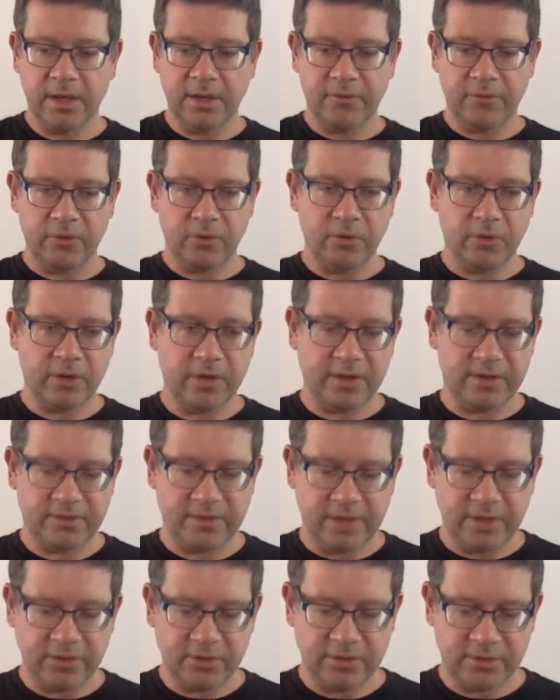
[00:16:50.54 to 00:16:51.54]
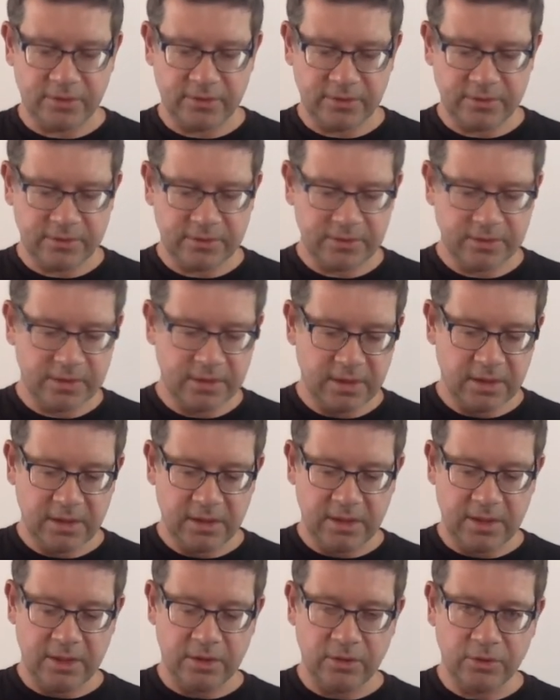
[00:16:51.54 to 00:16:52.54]
for organizations.
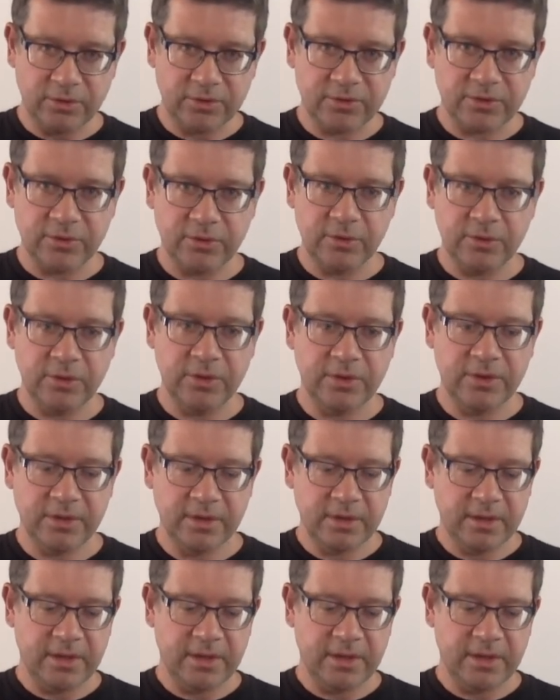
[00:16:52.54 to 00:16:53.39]
It looks good.